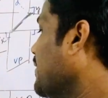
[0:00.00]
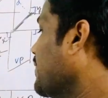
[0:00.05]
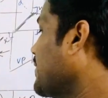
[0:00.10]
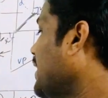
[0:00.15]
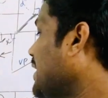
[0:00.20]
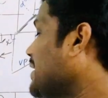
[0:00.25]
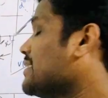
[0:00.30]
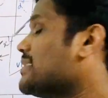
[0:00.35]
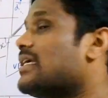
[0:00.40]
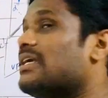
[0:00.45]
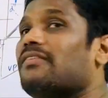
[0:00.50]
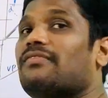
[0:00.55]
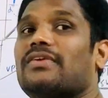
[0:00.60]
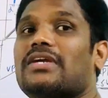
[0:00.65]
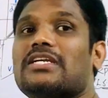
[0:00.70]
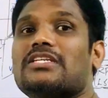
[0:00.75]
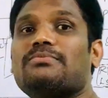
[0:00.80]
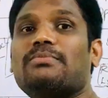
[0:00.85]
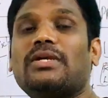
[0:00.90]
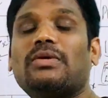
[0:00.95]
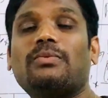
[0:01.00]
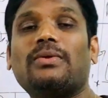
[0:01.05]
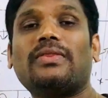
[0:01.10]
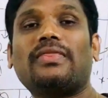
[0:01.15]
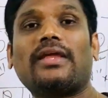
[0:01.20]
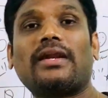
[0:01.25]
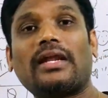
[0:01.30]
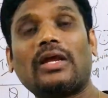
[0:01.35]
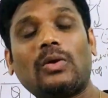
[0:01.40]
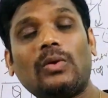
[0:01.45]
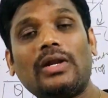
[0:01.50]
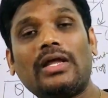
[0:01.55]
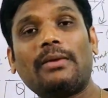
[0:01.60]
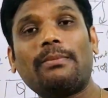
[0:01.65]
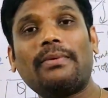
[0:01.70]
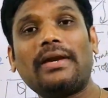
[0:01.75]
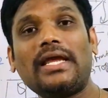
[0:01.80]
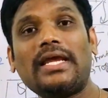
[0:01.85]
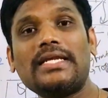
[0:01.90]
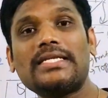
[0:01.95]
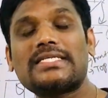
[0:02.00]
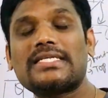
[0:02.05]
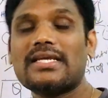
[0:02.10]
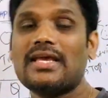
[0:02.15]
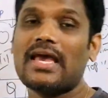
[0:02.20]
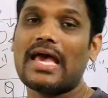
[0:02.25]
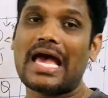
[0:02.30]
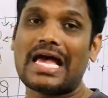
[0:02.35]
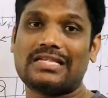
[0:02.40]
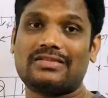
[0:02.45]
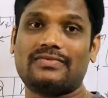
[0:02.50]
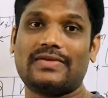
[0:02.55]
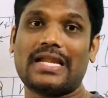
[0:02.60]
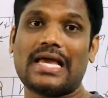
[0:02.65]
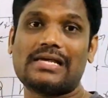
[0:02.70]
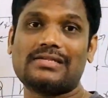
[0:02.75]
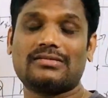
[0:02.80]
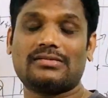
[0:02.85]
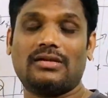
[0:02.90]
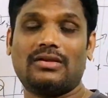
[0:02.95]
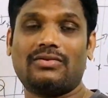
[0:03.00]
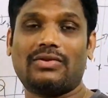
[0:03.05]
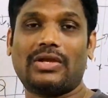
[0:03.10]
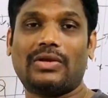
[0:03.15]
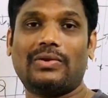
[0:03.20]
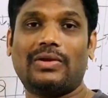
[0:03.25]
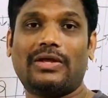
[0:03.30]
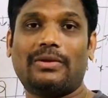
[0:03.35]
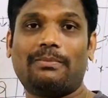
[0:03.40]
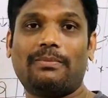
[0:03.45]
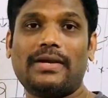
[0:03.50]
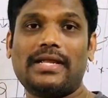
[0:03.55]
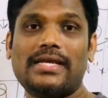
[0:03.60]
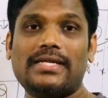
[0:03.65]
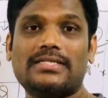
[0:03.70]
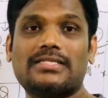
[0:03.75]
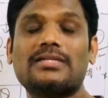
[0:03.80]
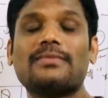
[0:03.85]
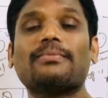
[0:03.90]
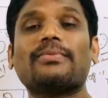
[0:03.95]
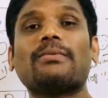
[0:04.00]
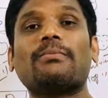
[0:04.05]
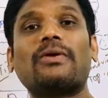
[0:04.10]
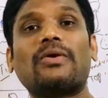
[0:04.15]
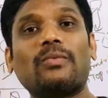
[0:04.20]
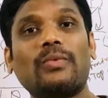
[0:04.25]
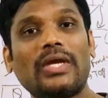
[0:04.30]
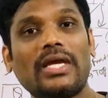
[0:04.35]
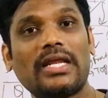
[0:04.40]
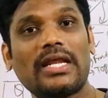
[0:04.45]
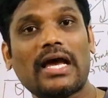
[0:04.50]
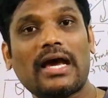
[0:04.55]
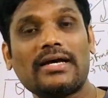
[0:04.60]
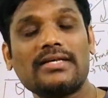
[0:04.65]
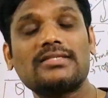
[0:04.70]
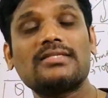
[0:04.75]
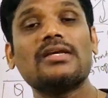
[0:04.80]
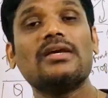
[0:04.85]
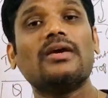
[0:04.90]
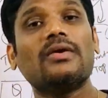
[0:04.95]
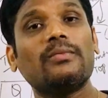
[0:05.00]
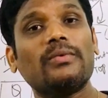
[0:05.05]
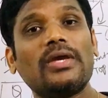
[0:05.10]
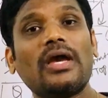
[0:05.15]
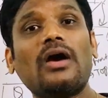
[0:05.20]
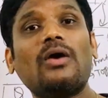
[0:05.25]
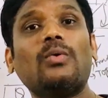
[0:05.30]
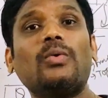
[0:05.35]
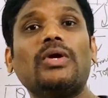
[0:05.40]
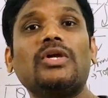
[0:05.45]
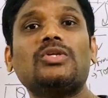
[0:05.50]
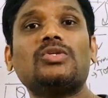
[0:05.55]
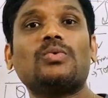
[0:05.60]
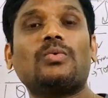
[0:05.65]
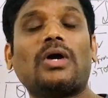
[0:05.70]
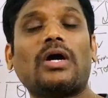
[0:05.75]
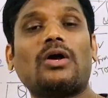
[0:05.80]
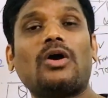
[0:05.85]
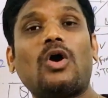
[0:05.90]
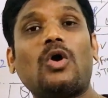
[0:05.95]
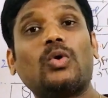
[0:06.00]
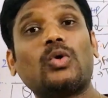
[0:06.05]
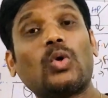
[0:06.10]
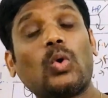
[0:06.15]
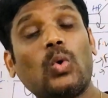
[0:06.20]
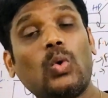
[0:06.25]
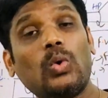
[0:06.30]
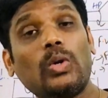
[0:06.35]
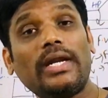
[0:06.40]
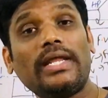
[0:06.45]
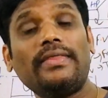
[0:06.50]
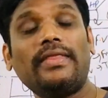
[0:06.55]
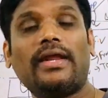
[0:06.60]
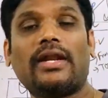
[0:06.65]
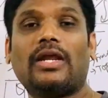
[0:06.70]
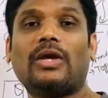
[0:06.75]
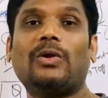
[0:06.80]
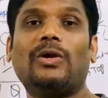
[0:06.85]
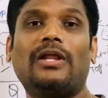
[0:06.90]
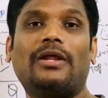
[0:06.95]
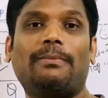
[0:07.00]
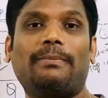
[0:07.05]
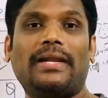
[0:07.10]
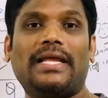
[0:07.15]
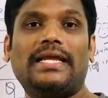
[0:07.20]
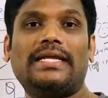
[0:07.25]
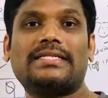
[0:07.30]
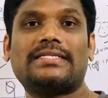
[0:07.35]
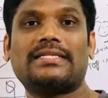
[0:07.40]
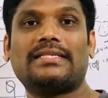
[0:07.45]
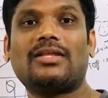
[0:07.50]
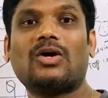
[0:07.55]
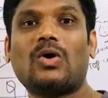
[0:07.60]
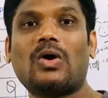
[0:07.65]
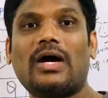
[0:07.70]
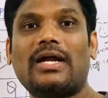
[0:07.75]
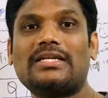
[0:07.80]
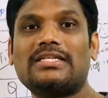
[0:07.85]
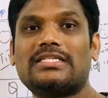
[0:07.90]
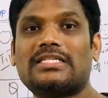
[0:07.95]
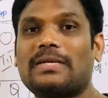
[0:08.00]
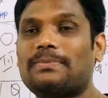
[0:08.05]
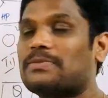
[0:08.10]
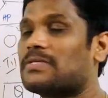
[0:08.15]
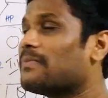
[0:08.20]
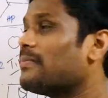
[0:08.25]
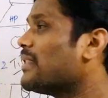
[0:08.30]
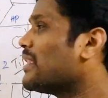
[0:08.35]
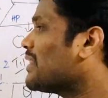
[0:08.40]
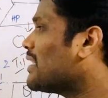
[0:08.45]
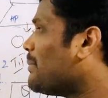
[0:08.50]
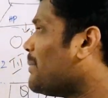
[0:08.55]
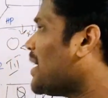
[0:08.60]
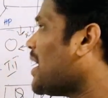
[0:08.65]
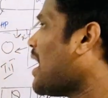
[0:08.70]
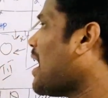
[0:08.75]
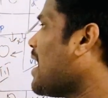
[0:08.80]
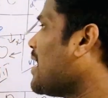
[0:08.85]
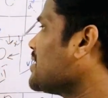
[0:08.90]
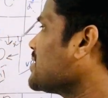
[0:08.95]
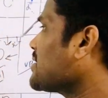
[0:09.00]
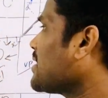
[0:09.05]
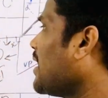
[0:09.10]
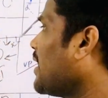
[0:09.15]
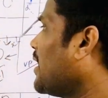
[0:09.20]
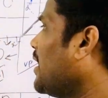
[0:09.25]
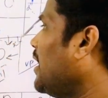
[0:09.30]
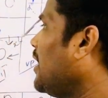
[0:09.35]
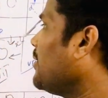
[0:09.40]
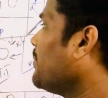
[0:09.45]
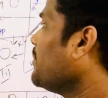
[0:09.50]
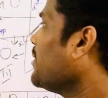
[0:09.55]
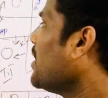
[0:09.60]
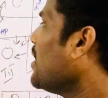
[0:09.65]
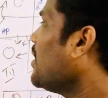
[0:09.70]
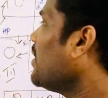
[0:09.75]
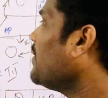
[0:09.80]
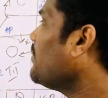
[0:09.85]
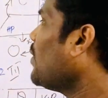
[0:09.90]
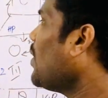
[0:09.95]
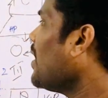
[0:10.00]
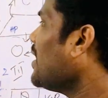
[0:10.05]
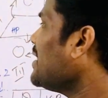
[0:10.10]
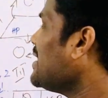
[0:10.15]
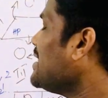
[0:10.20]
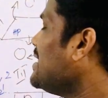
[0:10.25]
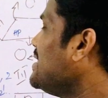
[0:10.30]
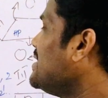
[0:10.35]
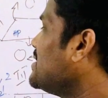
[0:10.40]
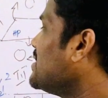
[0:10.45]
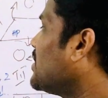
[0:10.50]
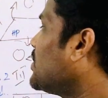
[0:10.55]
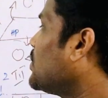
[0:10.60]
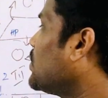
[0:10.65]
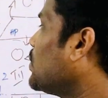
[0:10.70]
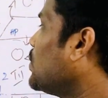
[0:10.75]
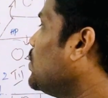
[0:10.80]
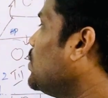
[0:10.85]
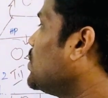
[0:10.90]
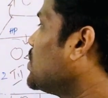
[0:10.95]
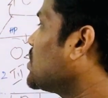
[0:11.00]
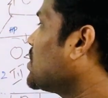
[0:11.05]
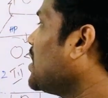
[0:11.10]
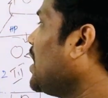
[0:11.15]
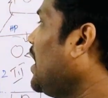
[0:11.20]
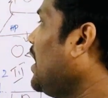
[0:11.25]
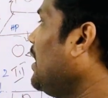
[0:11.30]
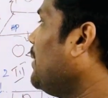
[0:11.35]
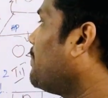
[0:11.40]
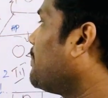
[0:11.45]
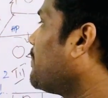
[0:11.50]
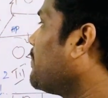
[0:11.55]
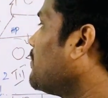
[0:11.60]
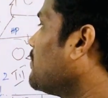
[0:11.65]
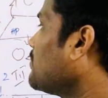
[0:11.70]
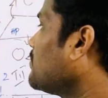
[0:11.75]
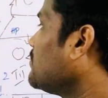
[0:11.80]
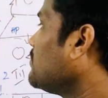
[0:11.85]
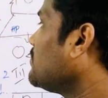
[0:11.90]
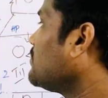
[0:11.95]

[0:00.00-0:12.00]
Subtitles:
That is the difference between the regular planes as well as irregular planes. But whereas we are going to work out only the regular planes in the concepts, they may ask again, what is a true shape?